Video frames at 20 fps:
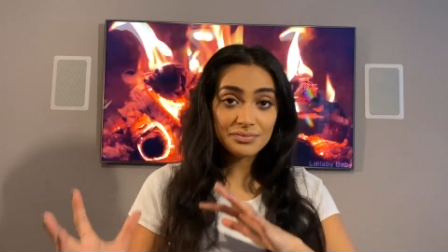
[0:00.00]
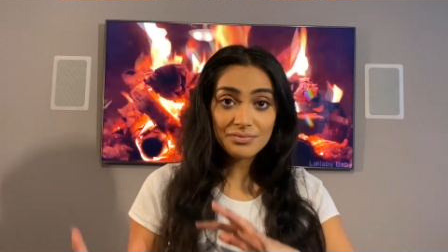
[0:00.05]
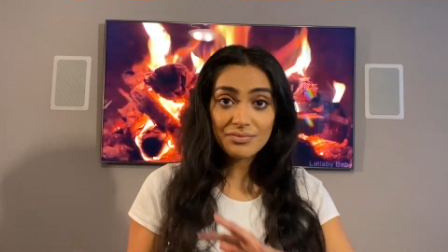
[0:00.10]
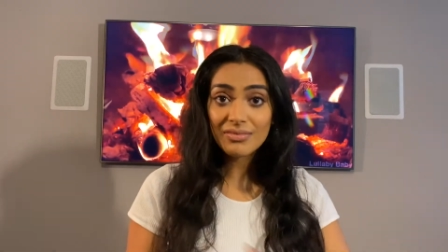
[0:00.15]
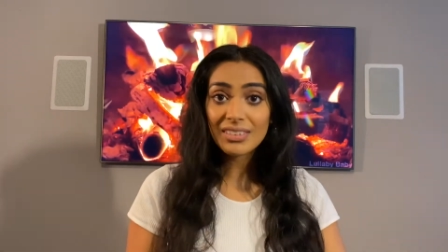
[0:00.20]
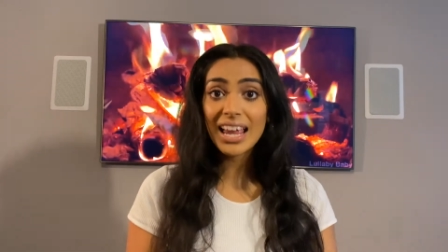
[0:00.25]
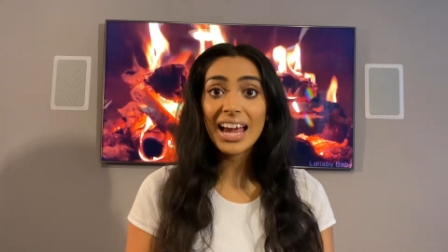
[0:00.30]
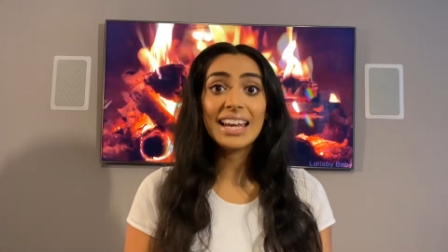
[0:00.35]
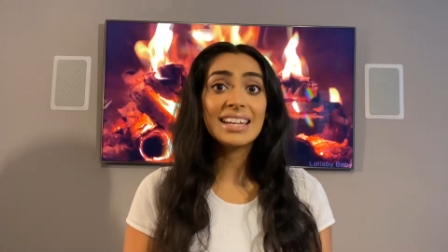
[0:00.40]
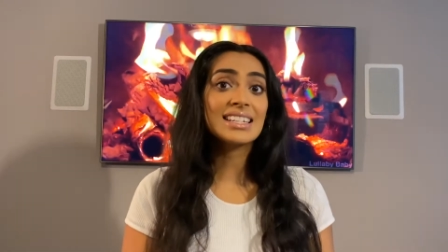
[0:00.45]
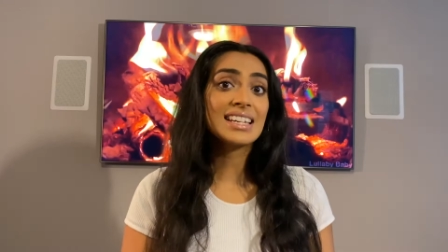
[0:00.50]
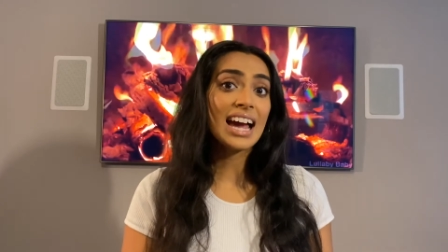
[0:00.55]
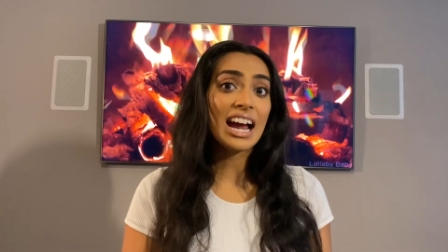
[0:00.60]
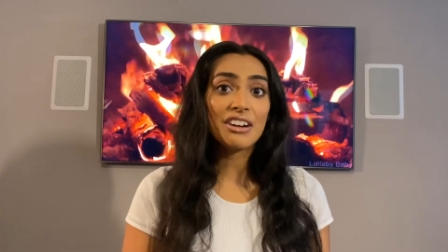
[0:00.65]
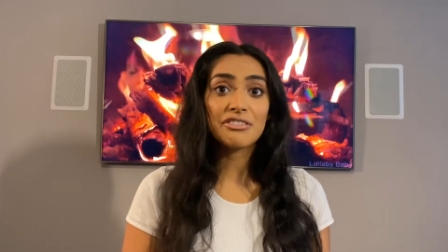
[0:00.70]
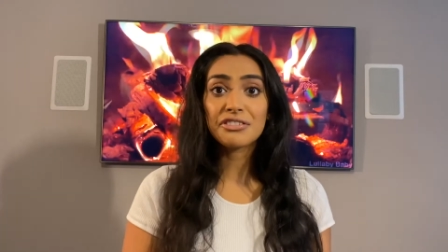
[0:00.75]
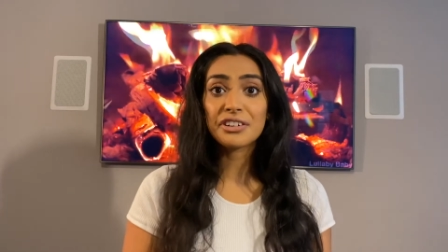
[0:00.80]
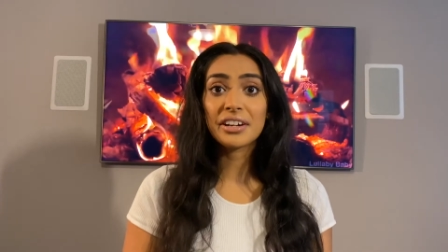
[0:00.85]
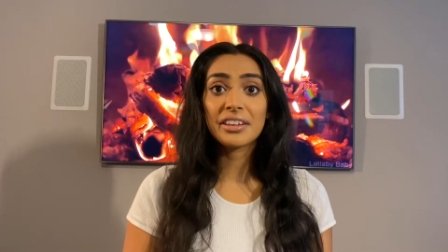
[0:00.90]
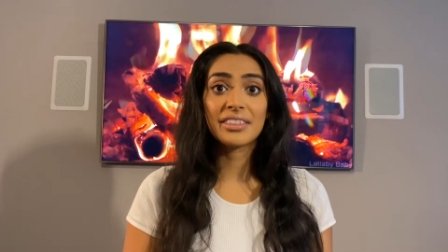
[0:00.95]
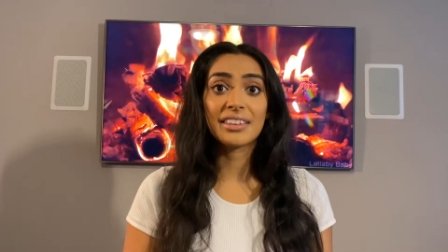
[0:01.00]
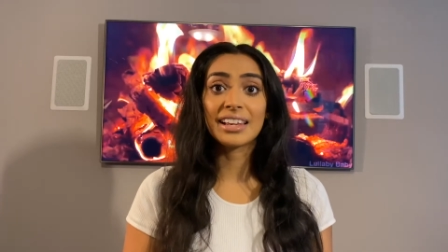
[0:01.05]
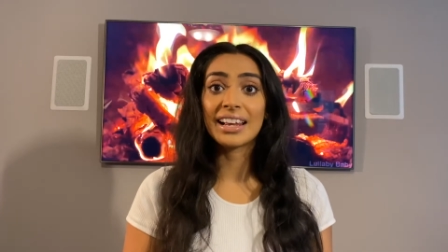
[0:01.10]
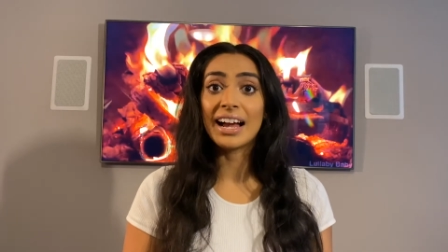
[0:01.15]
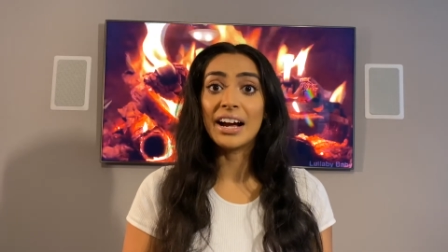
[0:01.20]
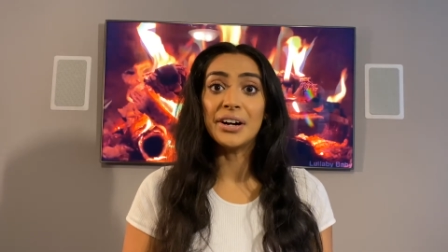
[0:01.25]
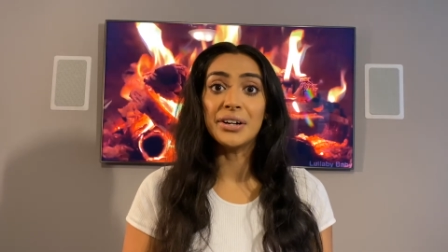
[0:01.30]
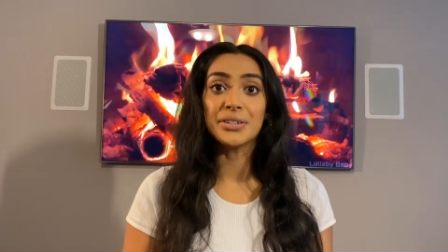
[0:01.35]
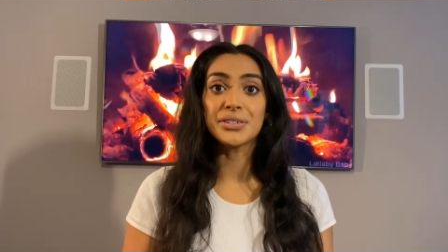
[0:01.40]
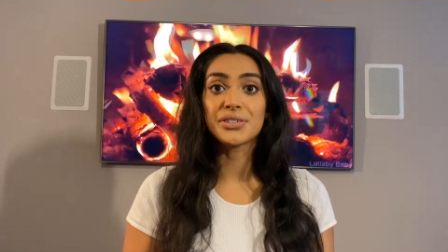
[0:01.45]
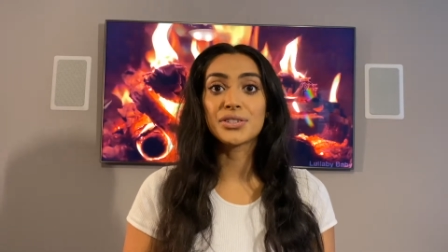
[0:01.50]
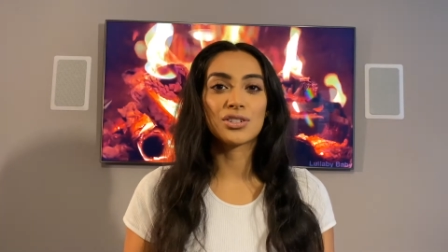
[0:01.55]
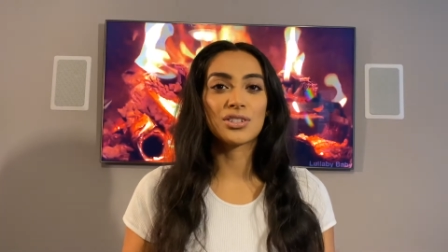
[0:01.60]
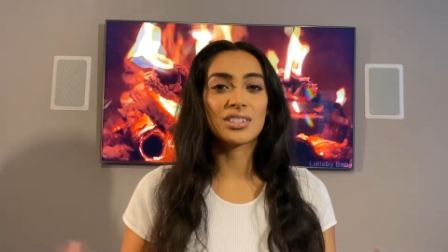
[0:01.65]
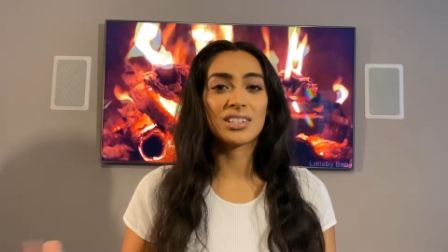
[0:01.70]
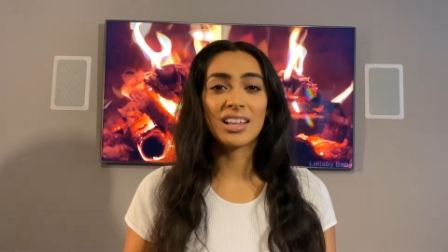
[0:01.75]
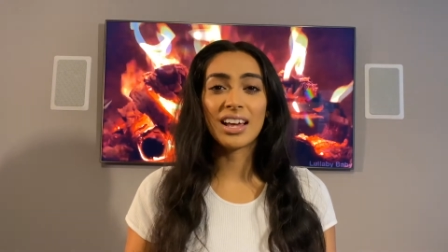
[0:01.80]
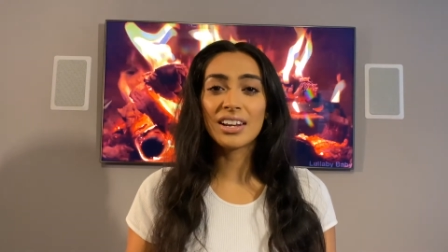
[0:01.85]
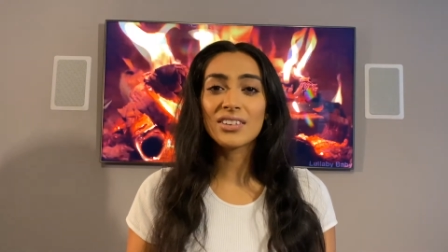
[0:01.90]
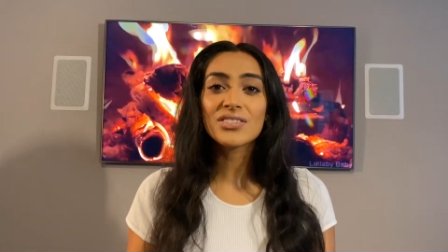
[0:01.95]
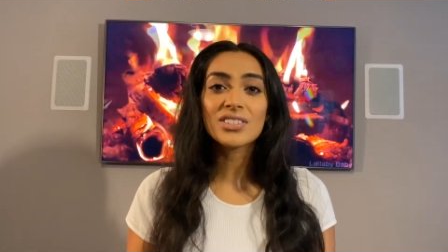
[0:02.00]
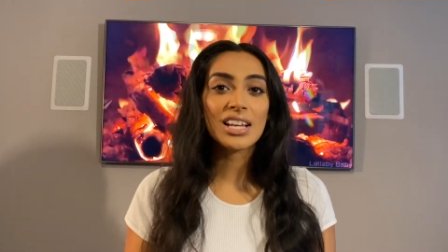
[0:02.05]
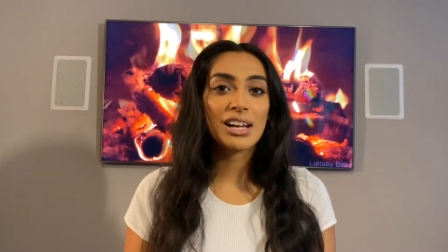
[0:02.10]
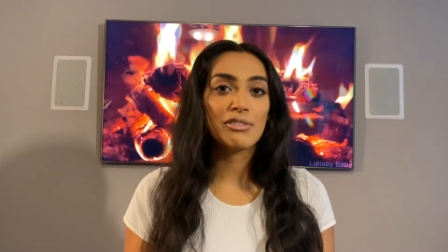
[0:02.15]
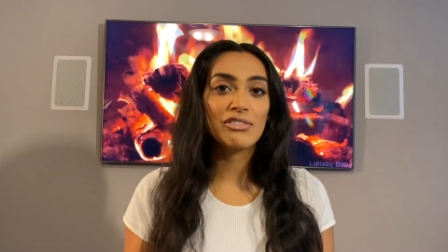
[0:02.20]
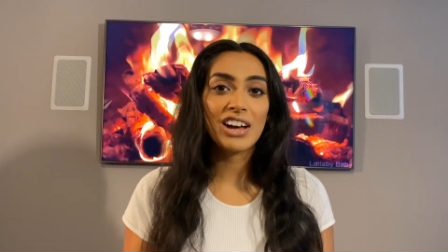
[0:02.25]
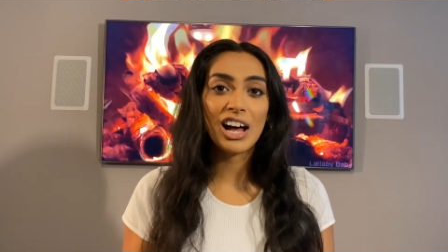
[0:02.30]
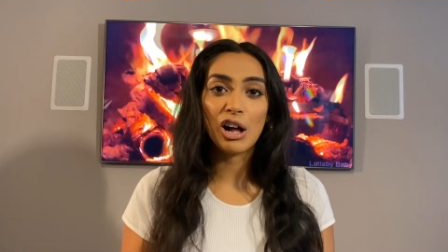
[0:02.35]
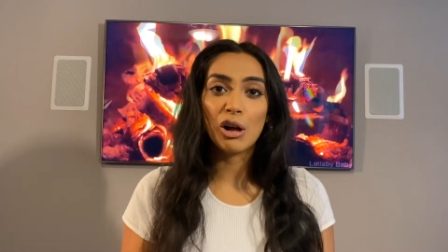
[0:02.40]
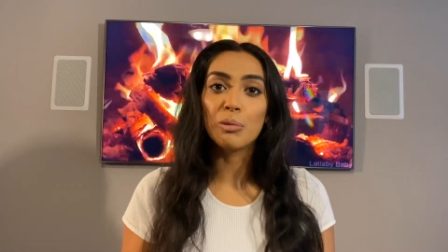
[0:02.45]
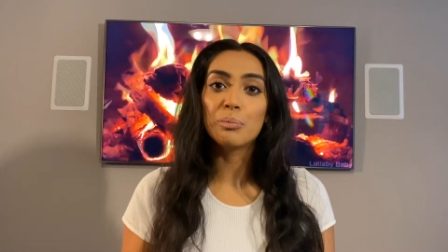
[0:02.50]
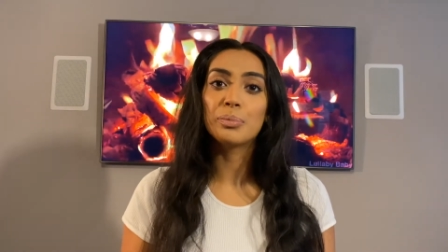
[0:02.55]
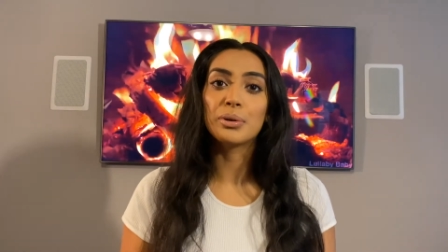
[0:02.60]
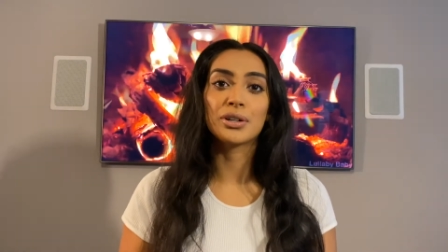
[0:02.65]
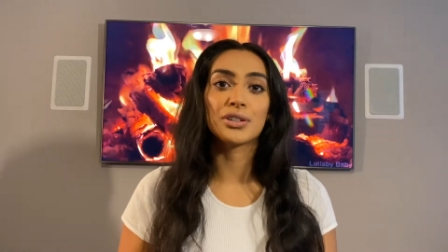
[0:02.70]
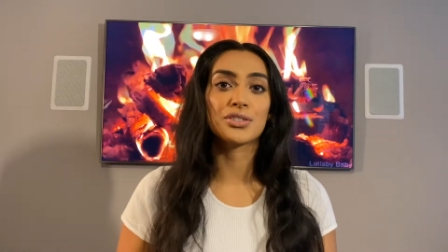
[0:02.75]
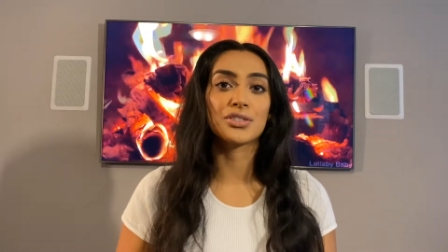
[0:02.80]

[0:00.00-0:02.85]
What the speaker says: and everything else. There's a lot of self-help books.